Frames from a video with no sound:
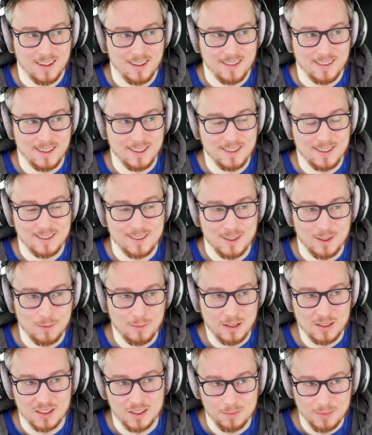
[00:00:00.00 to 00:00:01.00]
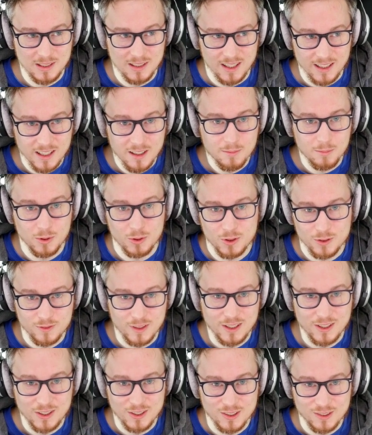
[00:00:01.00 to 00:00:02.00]
This isn't meant to be like a
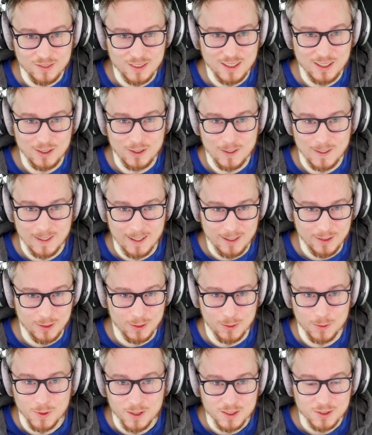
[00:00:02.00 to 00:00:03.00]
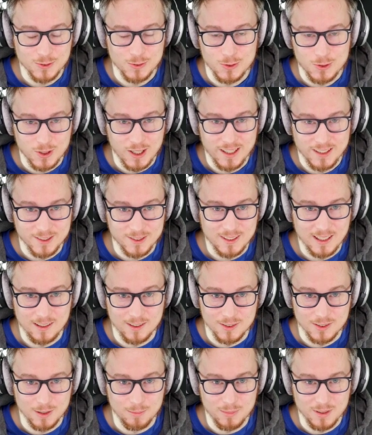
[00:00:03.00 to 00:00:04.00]
motivational video, and I don't want to try to tell
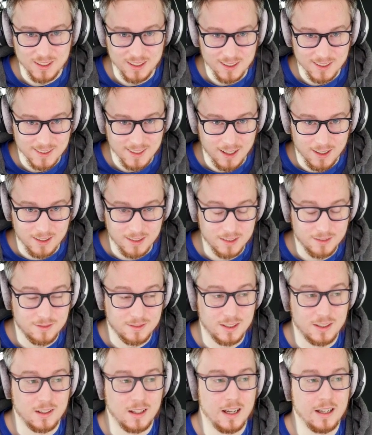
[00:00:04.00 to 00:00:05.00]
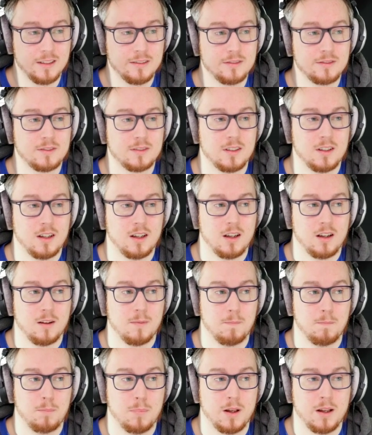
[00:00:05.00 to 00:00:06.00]
somebody else how to live their life.
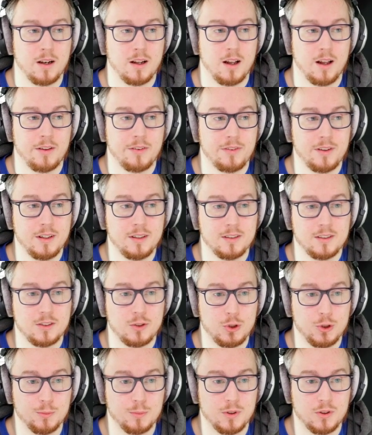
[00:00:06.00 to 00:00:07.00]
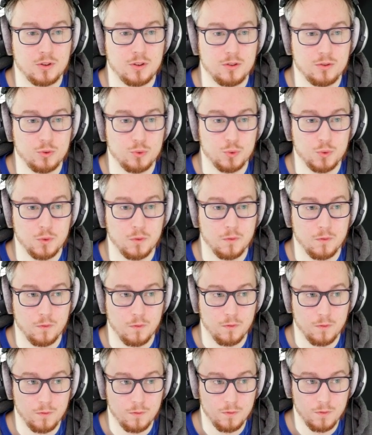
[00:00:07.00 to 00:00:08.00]
But a thing that humans do
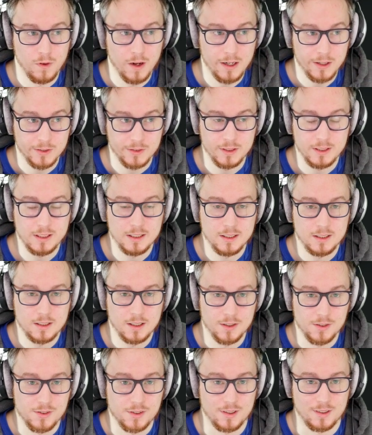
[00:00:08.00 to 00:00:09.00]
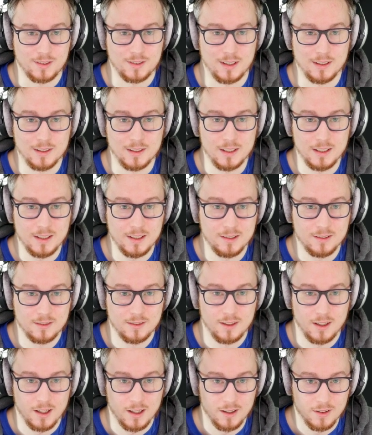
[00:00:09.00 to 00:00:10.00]
very consistently
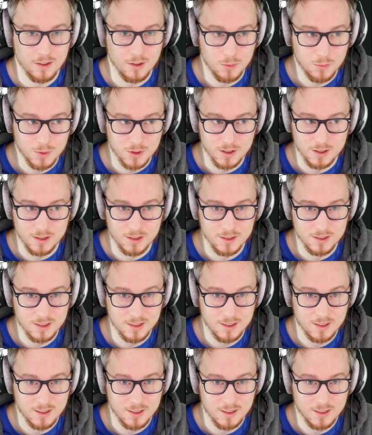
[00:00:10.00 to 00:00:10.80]
in the world,